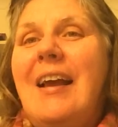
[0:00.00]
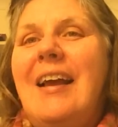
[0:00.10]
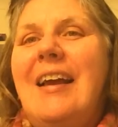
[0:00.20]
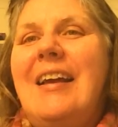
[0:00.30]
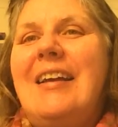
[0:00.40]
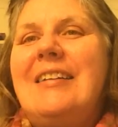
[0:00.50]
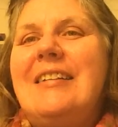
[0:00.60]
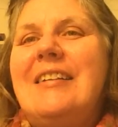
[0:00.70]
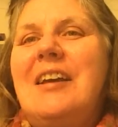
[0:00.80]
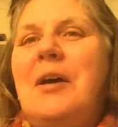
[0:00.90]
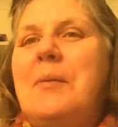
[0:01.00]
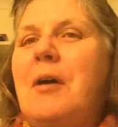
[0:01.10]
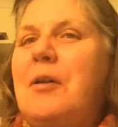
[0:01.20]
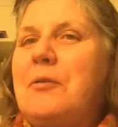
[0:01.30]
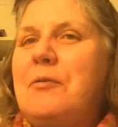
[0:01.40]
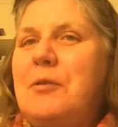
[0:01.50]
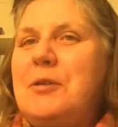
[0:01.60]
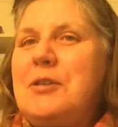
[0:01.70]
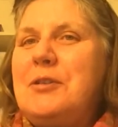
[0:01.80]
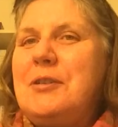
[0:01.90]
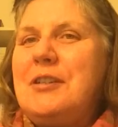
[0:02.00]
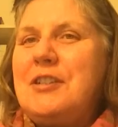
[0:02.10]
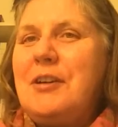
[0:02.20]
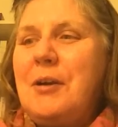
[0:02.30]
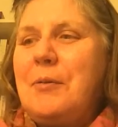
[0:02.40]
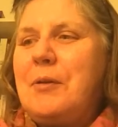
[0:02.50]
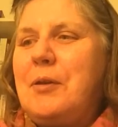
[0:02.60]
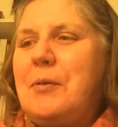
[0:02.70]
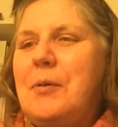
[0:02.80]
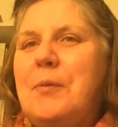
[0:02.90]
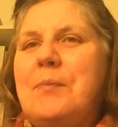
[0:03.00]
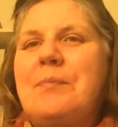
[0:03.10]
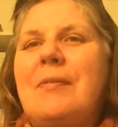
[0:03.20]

and I look forward to sharing it with you all.